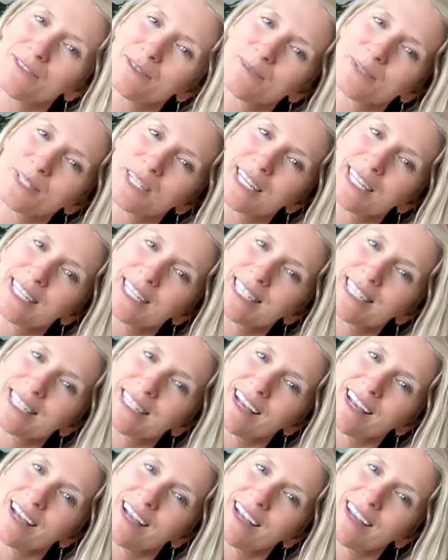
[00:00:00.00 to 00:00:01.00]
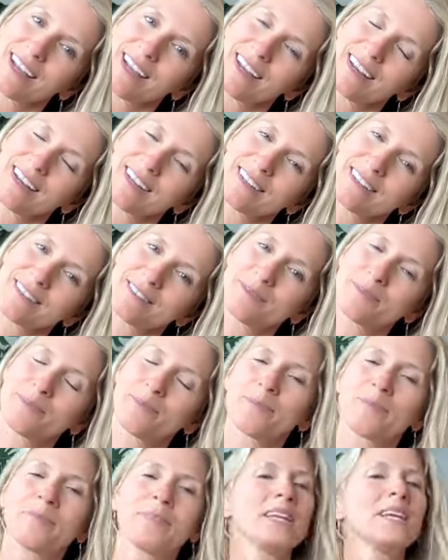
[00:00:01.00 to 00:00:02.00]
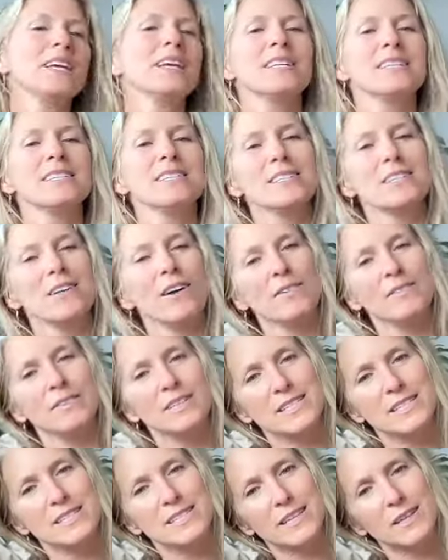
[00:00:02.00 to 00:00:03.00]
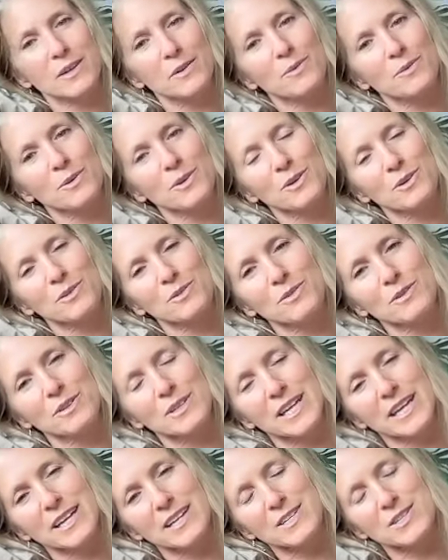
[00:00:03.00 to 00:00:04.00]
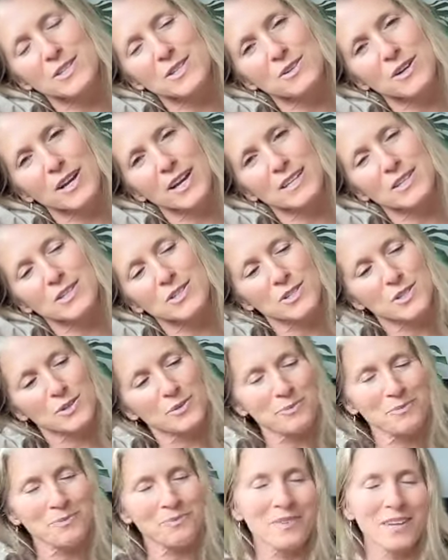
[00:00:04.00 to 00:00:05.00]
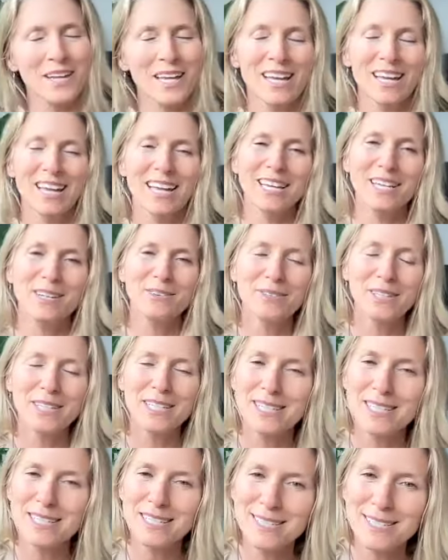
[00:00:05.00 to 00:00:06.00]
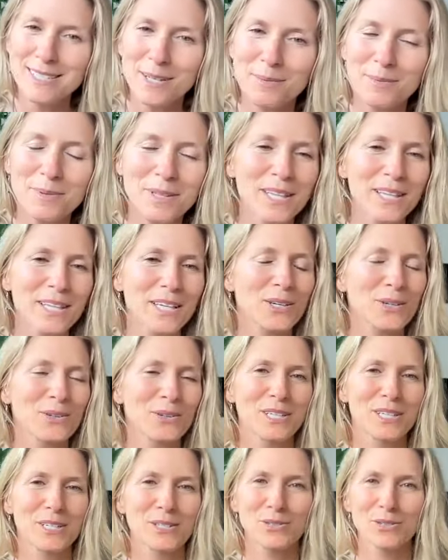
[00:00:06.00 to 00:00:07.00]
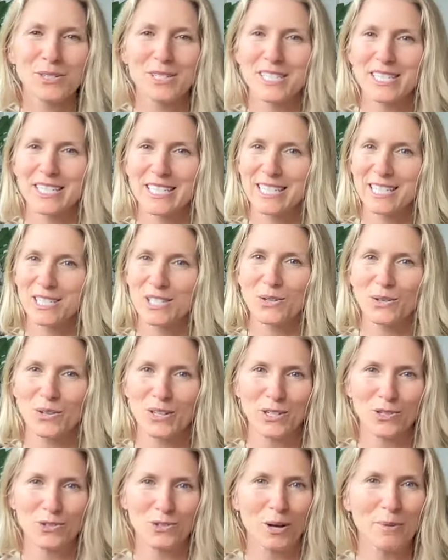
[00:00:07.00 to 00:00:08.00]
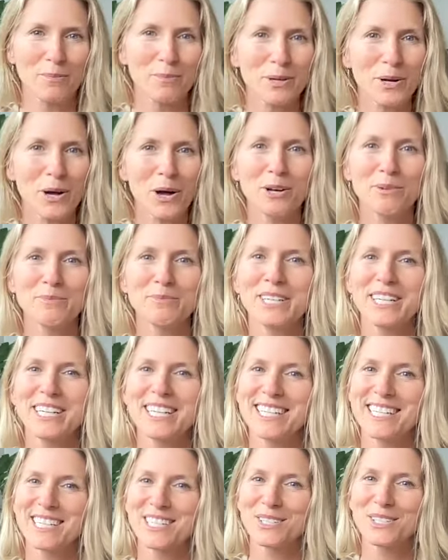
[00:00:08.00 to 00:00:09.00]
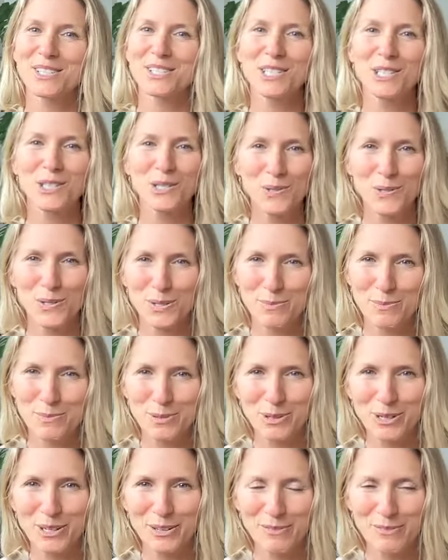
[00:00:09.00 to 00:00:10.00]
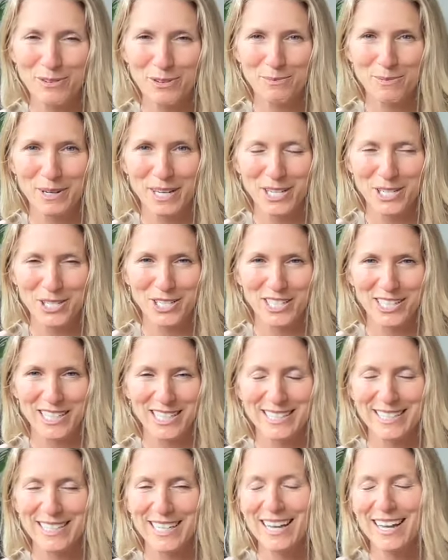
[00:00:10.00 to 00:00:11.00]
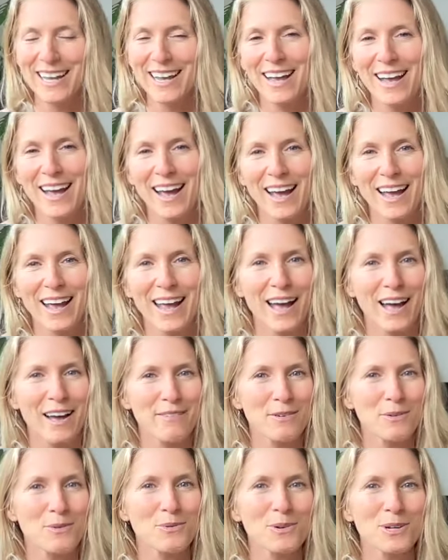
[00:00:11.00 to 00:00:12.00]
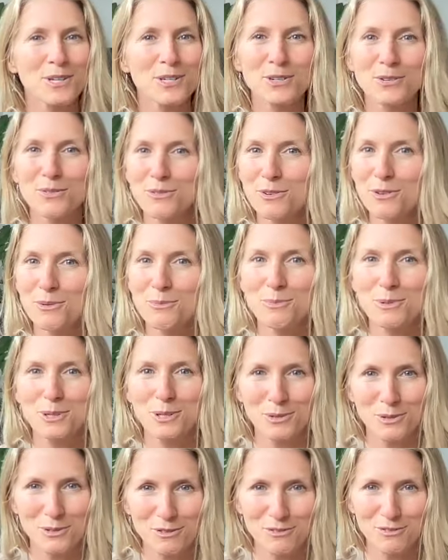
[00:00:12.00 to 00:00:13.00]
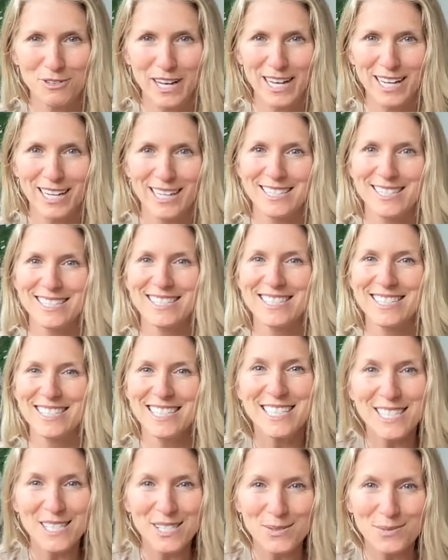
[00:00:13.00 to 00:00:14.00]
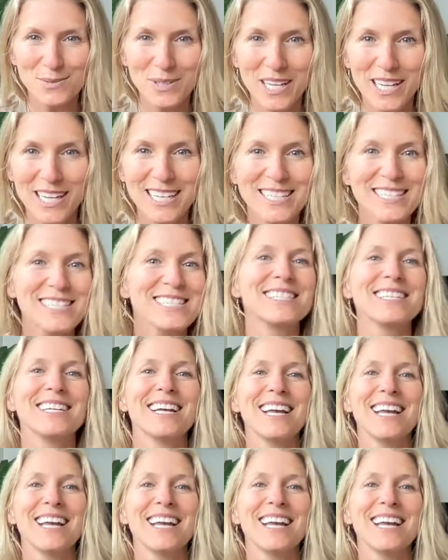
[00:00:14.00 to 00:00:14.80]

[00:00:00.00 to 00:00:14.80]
from side to side. This is obviously a wonderful neck stretch. And if this is something that you're interested in, you can drop a comment and I'll send you some more information. I have a wonderful Beautify in 6 weeks